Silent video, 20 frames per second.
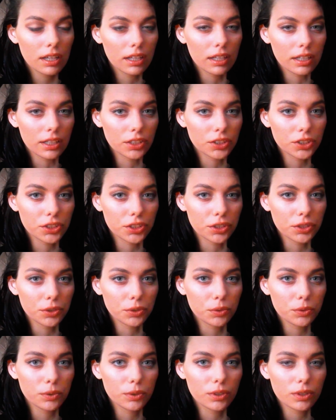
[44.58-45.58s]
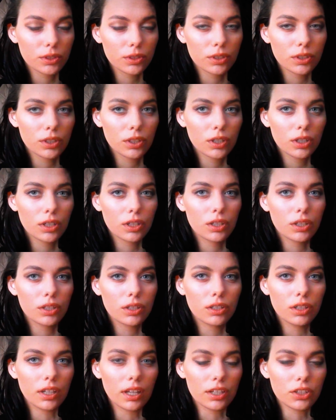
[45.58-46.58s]
issue
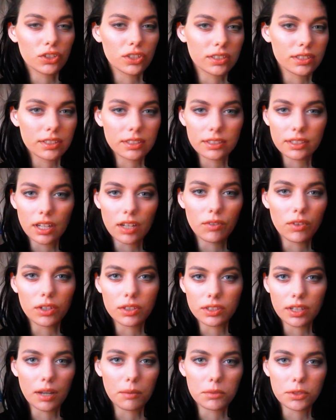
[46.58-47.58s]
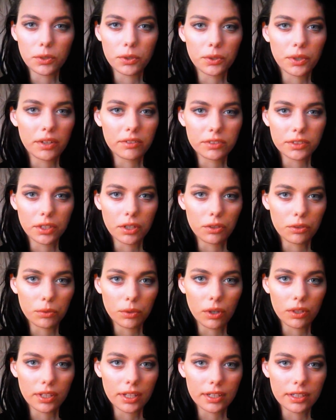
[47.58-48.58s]
just to save on time so I don't have to go through
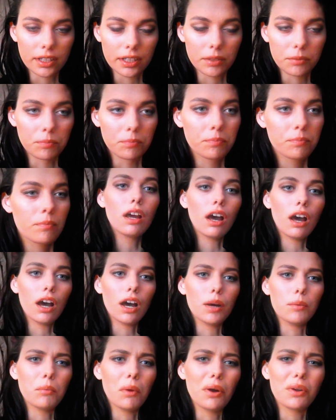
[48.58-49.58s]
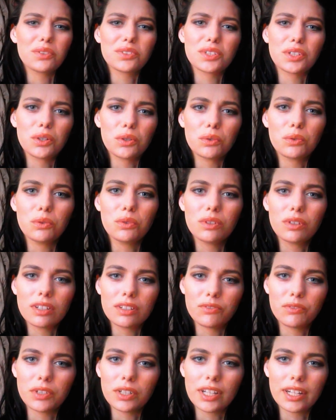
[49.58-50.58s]
all that again. Um, also,
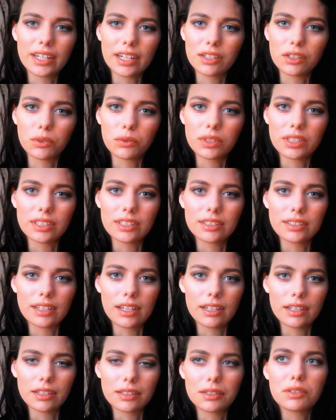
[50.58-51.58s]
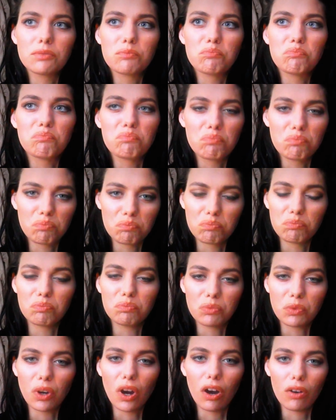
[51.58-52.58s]
feel like I don't need to say it.
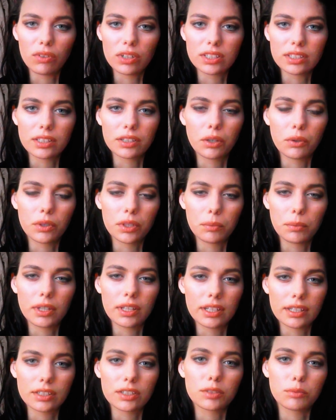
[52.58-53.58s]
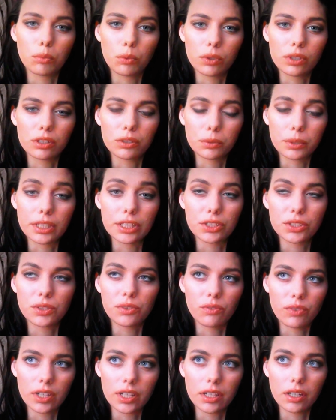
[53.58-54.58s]
Obviously going to be like a spoiler-ish
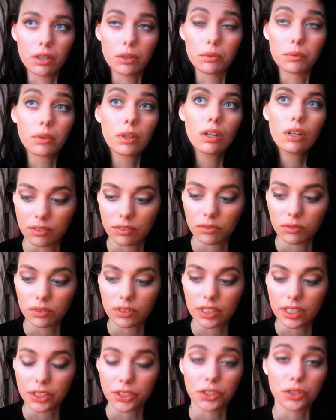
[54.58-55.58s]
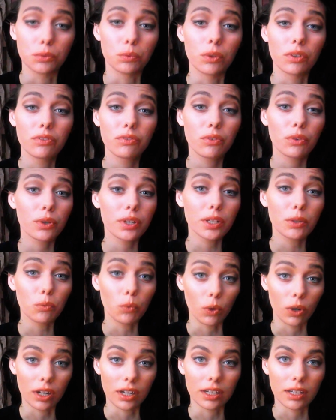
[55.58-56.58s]
video. Issue
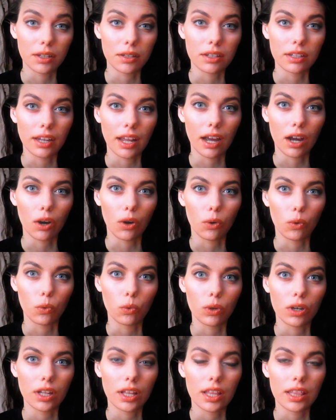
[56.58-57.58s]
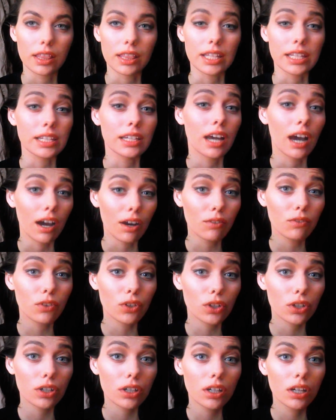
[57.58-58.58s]
141, now the
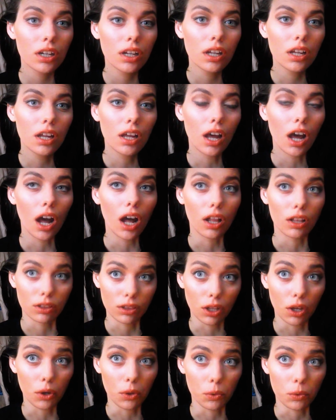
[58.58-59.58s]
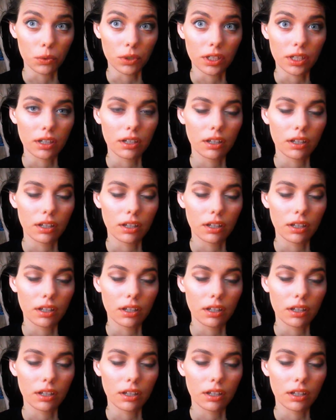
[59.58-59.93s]
cover alone